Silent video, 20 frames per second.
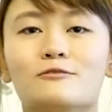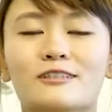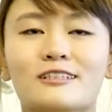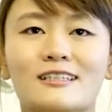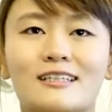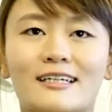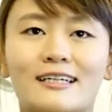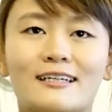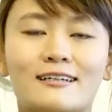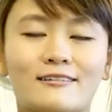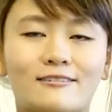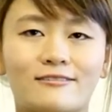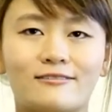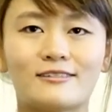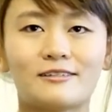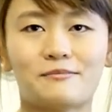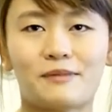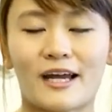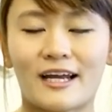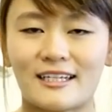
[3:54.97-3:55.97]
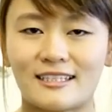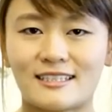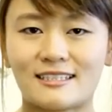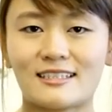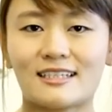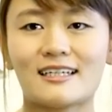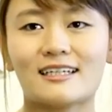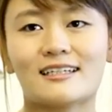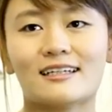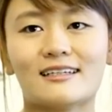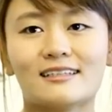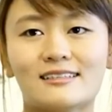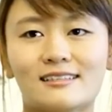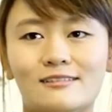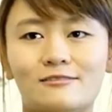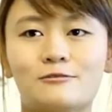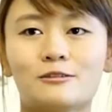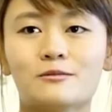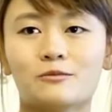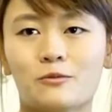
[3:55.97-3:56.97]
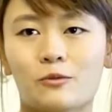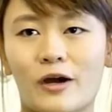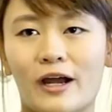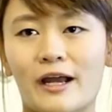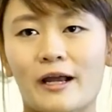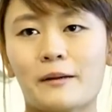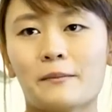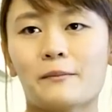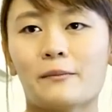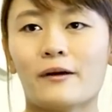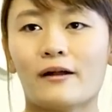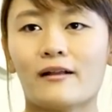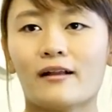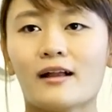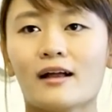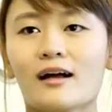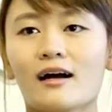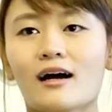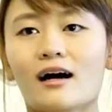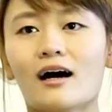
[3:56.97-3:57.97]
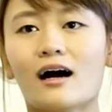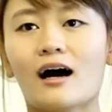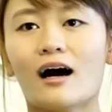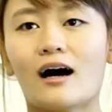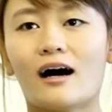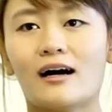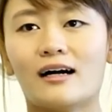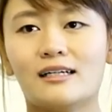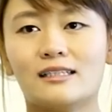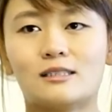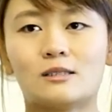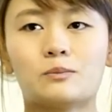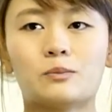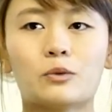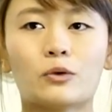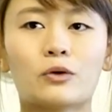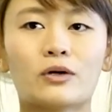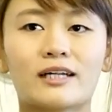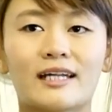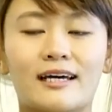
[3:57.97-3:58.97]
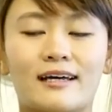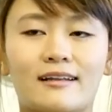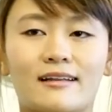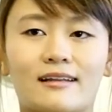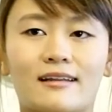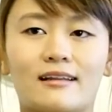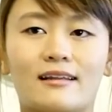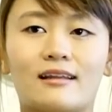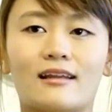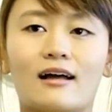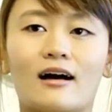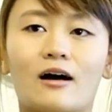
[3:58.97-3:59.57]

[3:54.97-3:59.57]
relieve the patient in a different way, but it's more than